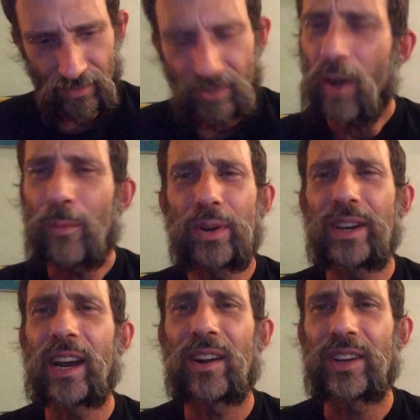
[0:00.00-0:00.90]
Don't
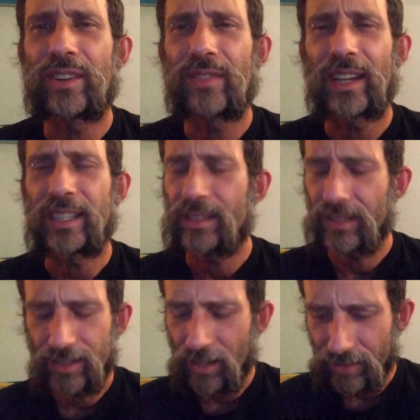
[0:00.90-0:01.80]
put Nair on your face.
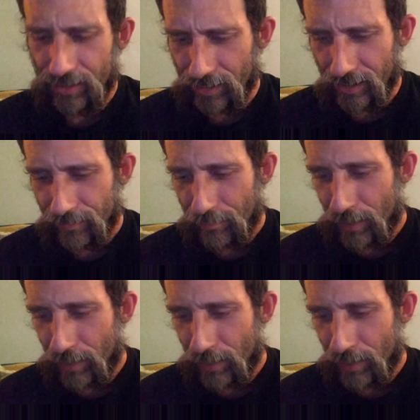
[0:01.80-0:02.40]
Just don't do it.